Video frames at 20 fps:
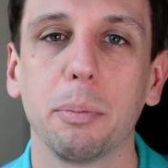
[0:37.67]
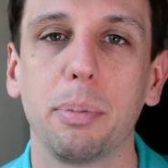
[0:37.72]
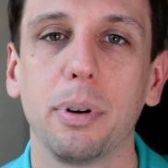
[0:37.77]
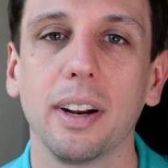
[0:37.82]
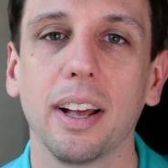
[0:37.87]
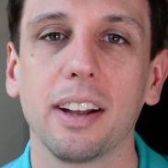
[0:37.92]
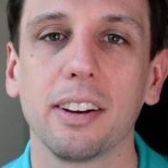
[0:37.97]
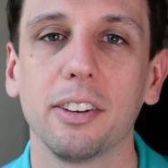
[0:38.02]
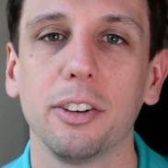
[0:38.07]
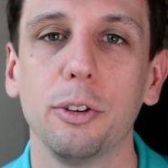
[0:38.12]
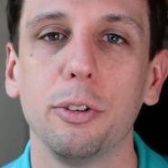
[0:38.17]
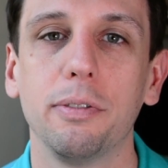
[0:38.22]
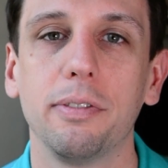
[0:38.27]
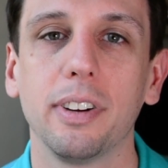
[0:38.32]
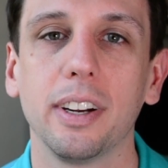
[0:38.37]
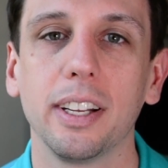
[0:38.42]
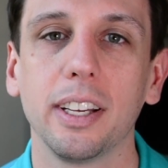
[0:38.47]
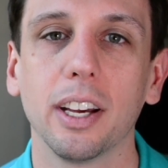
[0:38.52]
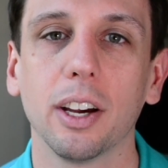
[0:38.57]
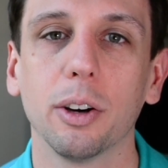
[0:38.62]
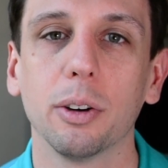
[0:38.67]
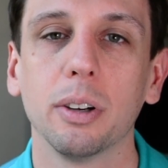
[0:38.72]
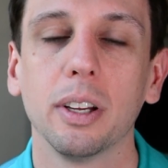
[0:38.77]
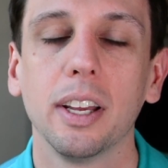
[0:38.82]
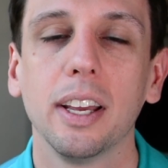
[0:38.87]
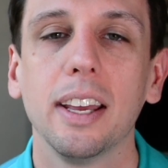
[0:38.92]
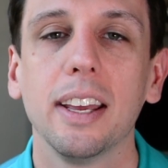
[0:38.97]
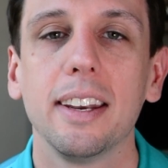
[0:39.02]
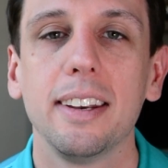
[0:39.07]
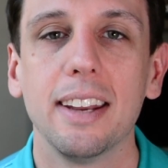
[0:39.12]
I put out a new video.
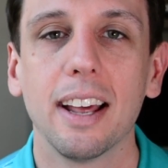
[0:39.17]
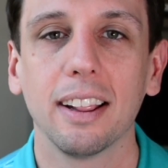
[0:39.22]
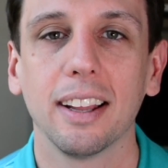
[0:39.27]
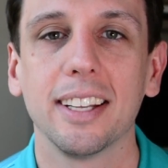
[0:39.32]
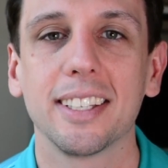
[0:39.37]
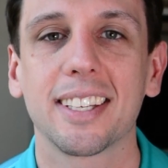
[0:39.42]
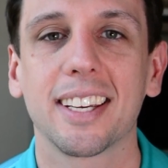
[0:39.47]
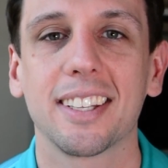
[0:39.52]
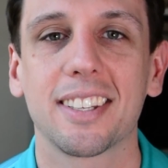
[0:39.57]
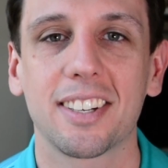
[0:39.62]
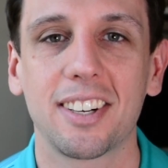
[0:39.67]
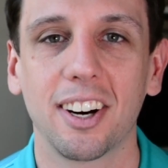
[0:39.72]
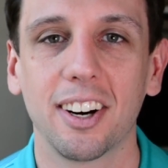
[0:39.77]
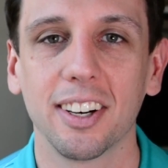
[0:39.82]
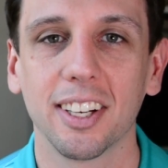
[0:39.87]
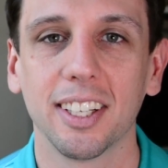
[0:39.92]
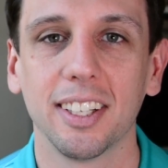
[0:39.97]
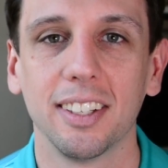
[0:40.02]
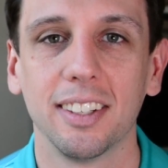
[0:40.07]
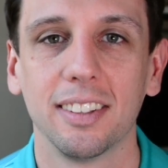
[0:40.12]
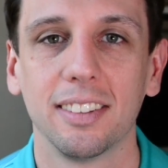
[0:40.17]
Now let's get started.